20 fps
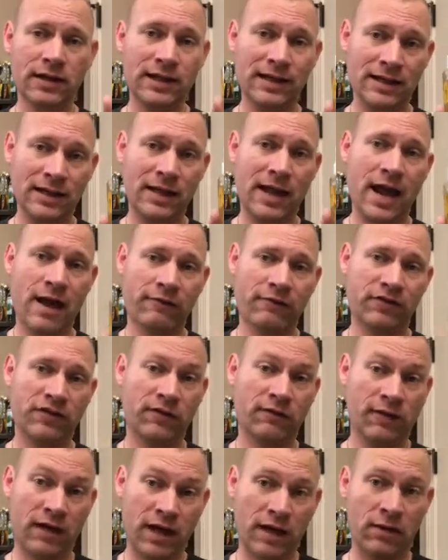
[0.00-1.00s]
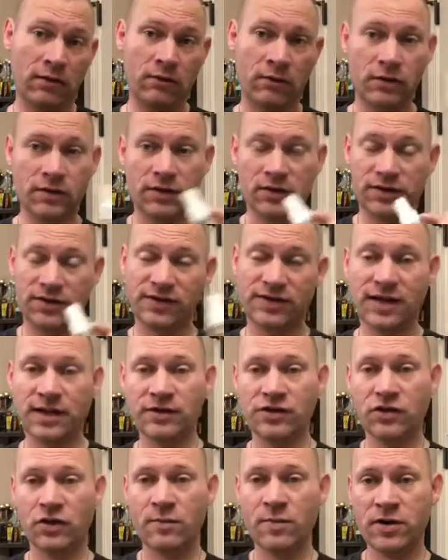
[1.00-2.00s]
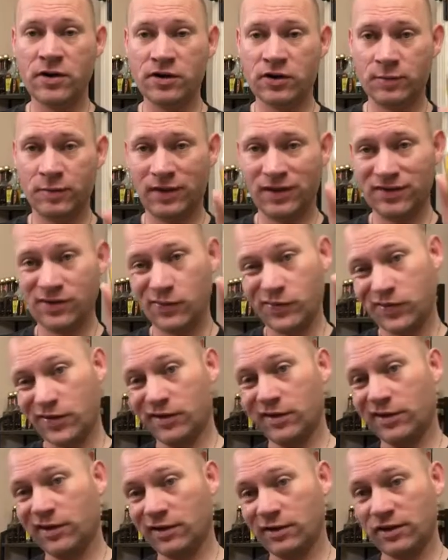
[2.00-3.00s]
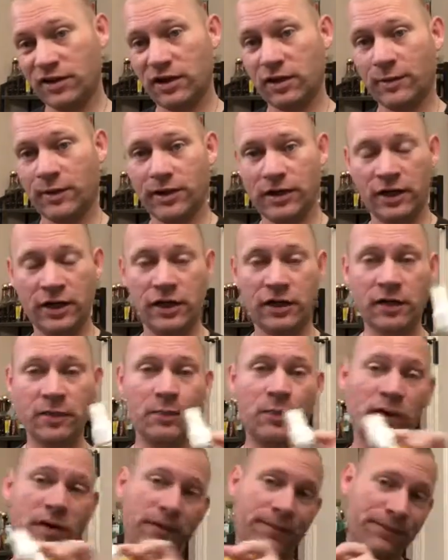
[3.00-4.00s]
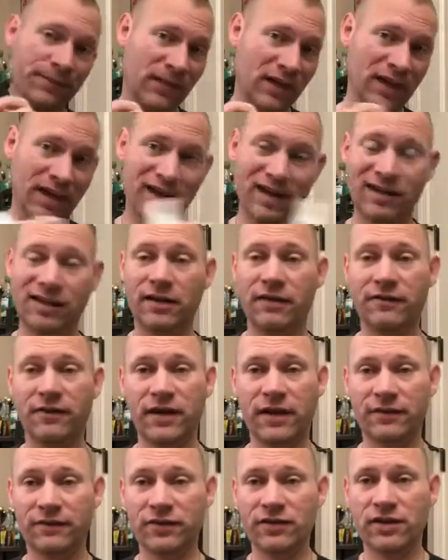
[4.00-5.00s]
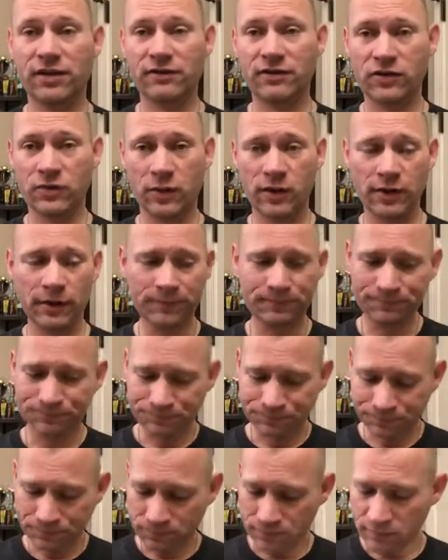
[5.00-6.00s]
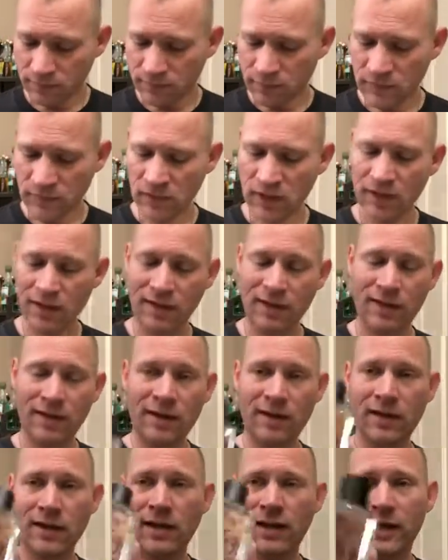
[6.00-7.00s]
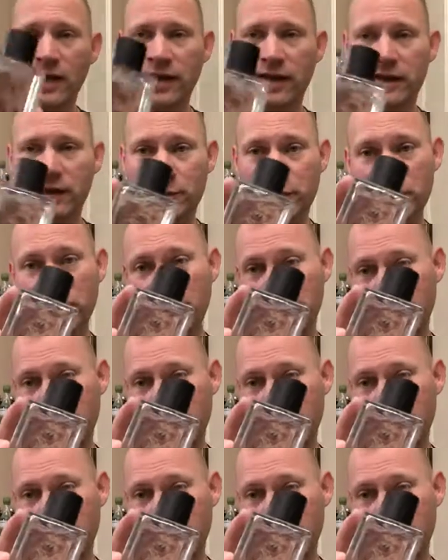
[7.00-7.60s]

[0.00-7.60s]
in the aftershave category just because I had so much, because I was already going to talk about it here, but I love the aftershave as well. And the Pré